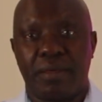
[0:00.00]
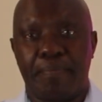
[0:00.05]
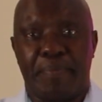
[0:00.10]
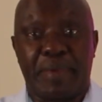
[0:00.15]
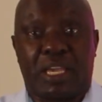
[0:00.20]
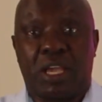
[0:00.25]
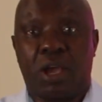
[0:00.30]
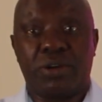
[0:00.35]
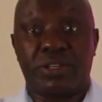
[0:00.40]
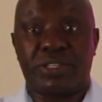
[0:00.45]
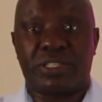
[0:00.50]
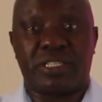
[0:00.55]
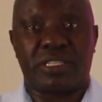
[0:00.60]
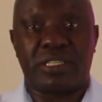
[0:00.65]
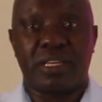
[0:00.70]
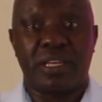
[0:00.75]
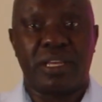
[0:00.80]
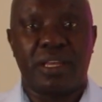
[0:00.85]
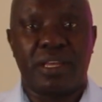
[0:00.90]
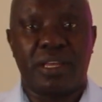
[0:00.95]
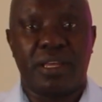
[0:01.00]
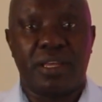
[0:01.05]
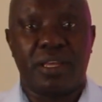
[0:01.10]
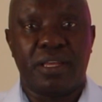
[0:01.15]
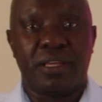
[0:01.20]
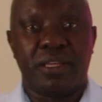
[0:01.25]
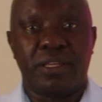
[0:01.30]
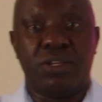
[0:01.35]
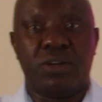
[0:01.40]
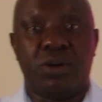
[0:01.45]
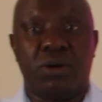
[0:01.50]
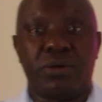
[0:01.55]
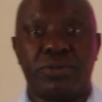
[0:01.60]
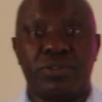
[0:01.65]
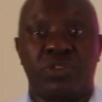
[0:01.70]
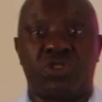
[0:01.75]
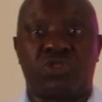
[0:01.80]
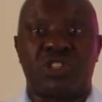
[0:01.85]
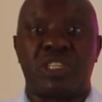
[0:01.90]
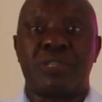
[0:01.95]
Because, you
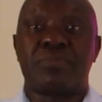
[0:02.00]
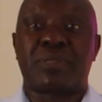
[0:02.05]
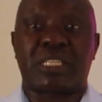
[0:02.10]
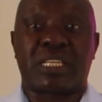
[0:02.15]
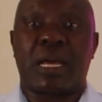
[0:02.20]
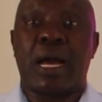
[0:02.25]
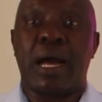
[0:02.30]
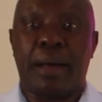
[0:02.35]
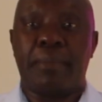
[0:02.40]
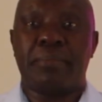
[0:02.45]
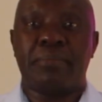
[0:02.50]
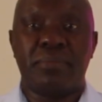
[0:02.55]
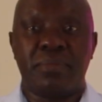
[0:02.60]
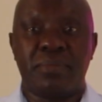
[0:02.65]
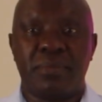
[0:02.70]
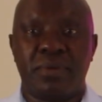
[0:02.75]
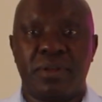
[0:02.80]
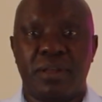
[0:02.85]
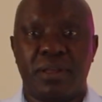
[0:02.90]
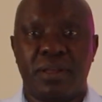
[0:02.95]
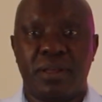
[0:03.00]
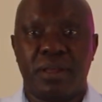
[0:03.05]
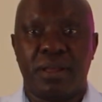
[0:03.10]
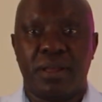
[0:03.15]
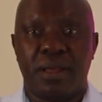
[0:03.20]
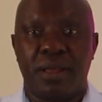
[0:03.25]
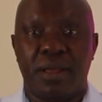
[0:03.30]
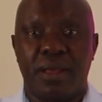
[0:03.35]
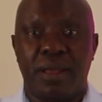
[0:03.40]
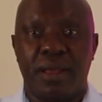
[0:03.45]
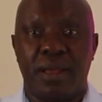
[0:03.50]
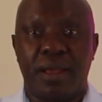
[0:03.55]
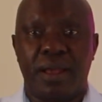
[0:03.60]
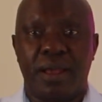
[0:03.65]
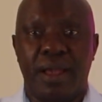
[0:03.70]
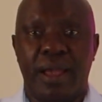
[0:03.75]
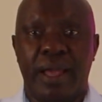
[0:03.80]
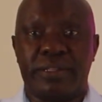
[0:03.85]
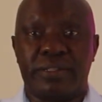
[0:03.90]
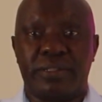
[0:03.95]
know, dreams come
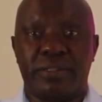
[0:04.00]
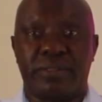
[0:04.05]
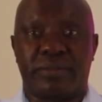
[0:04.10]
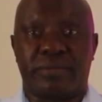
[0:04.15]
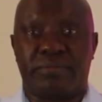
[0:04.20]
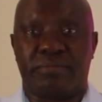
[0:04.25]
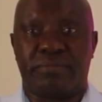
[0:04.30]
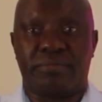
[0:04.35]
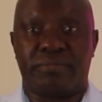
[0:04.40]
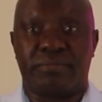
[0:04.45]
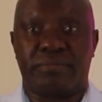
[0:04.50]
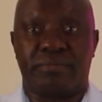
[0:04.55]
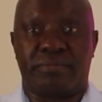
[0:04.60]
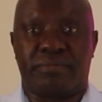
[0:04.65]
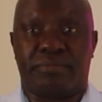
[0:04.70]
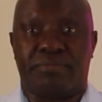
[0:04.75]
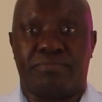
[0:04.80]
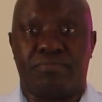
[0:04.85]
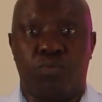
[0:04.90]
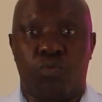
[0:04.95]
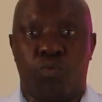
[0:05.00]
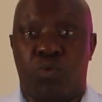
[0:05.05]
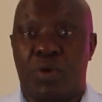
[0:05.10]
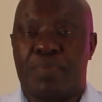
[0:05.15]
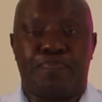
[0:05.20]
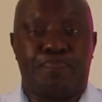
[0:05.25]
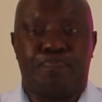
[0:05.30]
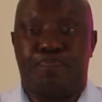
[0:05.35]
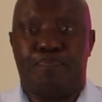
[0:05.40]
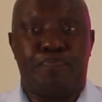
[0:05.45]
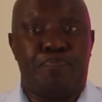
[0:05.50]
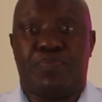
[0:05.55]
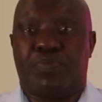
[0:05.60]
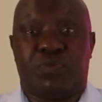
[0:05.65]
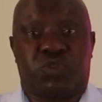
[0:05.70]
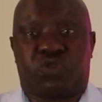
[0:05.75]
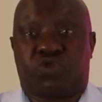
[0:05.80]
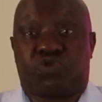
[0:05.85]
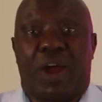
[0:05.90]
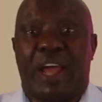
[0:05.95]
and we
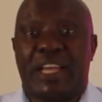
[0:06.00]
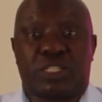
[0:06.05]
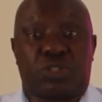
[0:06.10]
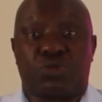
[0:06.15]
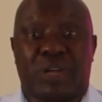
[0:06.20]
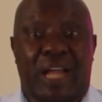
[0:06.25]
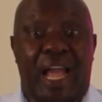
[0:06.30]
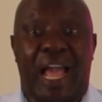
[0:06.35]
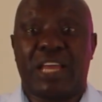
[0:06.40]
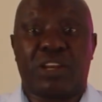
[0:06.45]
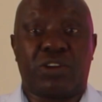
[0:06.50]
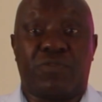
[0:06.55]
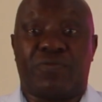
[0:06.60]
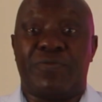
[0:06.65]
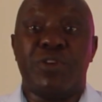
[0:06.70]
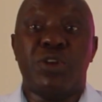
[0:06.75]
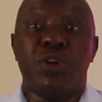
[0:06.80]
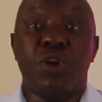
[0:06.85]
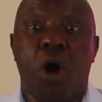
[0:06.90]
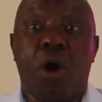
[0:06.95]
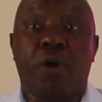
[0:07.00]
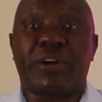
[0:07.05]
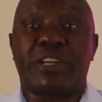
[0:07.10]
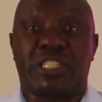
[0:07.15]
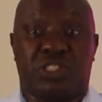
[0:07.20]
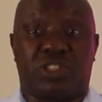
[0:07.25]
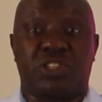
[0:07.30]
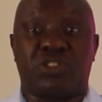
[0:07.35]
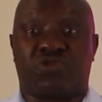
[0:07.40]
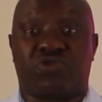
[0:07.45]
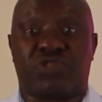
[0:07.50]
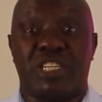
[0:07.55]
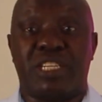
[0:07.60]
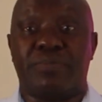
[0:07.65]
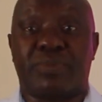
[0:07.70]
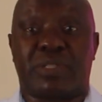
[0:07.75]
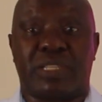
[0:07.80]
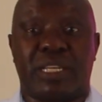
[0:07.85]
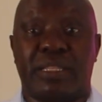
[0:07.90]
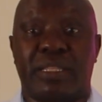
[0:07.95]
try to kind of nourish the
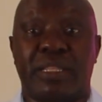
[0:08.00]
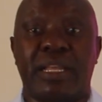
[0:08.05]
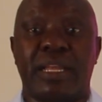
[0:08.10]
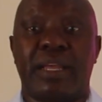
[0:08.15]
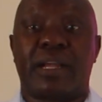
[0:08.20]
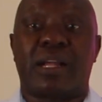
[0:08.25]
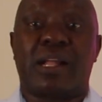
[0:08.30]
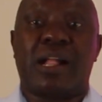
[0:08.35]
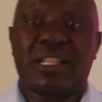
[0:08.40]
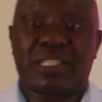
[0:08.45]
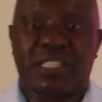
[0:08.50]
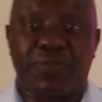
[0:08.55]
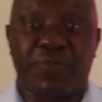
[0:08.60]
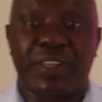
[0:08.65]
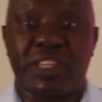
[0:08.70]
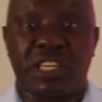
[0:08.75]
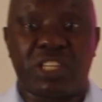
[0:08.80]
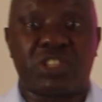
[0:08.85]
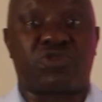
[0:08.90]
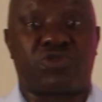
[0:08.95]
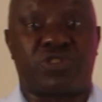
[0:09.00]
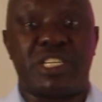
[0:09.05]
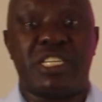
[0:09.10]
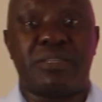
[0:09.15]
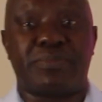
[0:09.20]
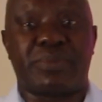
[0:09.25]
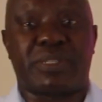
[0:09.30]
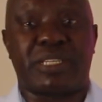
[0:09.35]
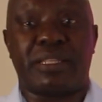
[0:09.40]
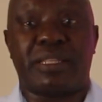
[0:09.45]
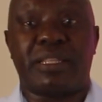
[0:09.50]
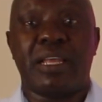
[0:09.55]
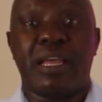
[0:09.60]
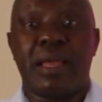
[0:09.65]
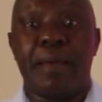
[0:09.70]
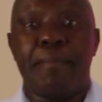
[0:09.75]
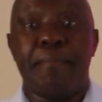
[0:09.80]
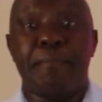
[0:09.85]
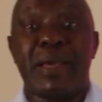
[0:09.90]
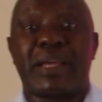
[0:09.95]
dreams and cultivate the dreams and
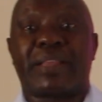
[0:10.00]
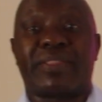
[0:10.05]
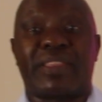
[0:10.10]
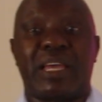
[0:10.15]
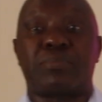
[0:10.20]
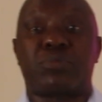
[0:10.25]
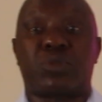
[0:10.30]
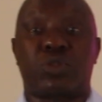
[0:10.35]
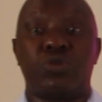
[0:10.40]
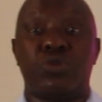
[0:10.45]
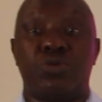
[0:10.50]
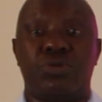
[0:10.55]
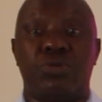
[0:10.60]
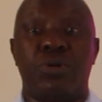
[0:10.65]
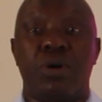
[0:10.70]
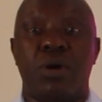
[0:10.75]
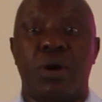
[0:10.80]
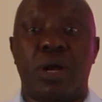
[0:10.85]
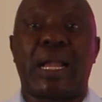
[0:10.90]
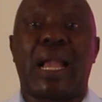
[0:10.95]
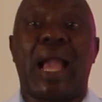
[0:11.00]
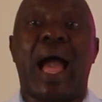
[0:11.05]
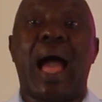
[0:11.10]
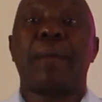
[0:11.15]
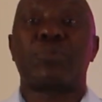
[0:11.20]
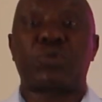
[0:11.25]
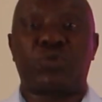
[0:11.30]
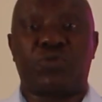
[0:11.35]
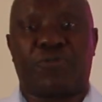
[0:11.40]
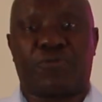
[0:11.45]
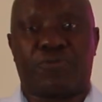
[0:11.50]
make them to come to